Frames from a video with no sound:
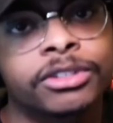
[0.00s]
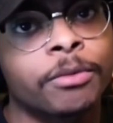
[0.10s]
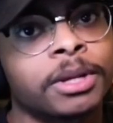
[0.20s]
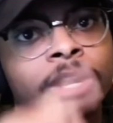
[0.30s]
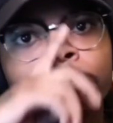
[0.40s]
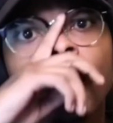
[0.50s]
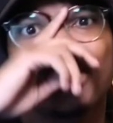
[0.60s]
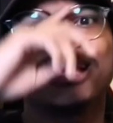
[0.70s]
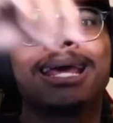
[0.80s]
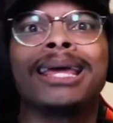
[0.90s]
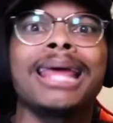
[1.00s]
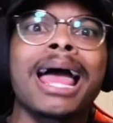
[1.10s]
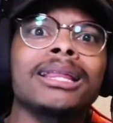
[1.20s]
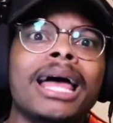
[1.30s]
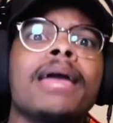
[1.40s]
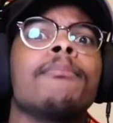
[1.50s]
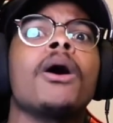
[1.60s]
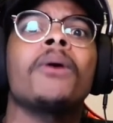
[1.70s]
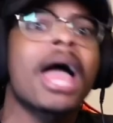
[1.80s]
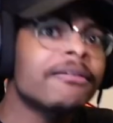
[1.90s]
here, bro. And in LA, bro,
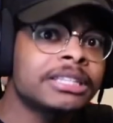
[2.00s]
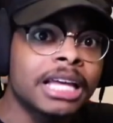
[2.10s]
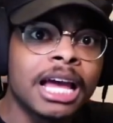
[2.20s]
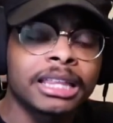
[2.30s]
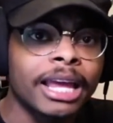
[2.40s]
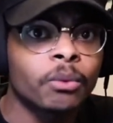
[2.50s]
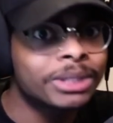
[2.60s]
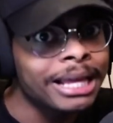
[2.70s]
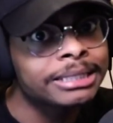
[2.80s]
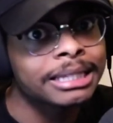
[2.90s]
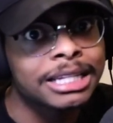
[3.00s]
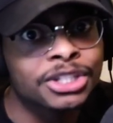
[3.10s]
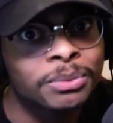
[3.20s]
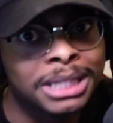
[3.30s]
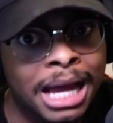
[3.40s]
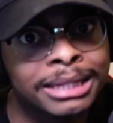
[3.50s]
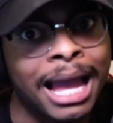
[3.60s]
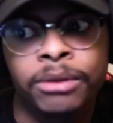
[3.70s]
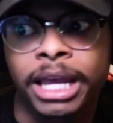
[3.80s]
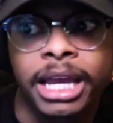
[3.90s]
every like when they said that shit was locked down,
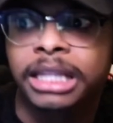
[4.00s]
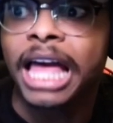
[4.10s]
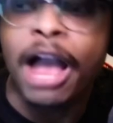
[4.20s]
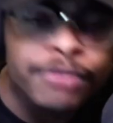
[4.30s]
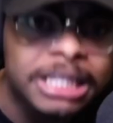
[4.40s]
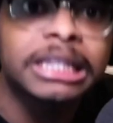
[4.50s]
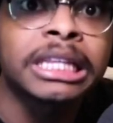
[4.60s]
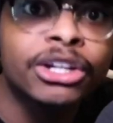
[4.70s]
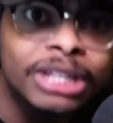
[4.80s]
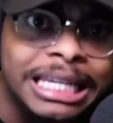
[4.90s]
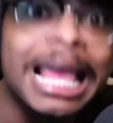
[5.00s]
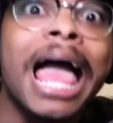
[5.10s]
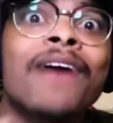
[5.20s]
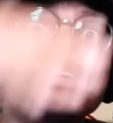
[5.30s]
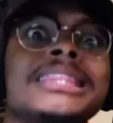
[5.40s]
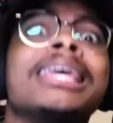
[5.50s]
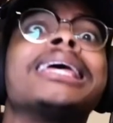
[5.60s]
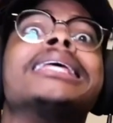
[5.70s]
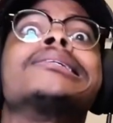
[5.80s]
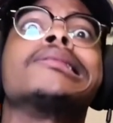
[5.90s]
like every literally everything is
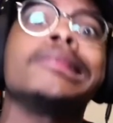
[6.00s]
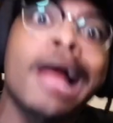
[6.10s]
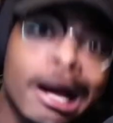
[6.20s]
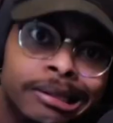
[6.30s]
locked